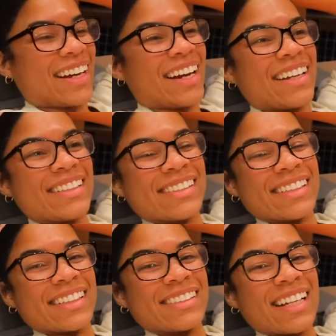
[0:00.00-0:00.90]
Guys,
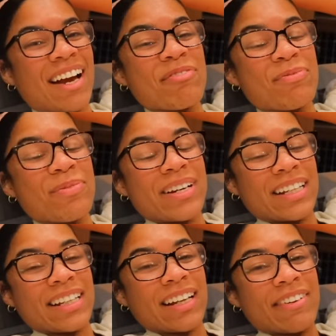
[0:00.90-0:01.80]
this I'm
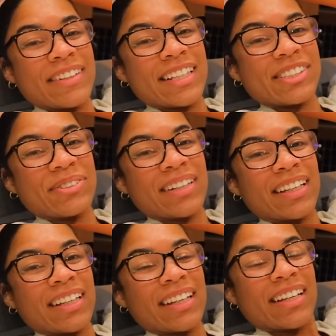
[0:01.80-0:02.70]
really loving this
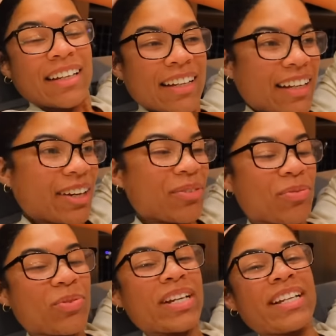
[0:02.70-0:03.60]
one. Like
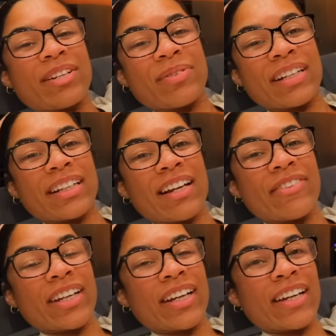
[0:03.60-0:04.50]
really really
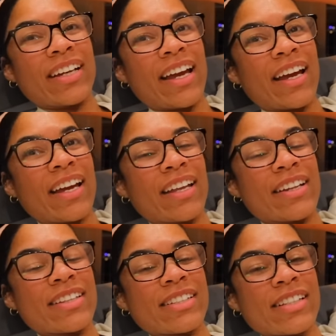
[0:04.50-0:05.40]
loving it. And
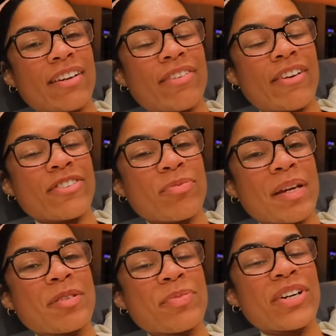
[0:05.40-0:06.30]
this is like a
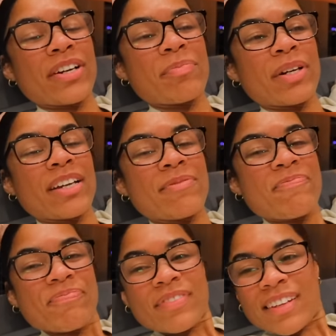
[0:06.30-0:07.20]
500-page book, but
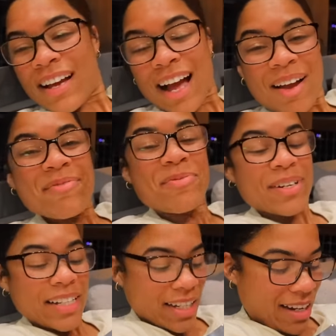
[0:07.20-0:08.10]
I'm
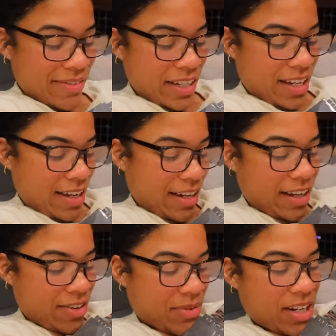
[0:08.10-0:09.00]
really loving it. I
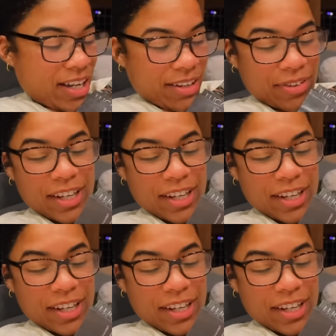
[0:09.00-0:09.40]
kind of want to like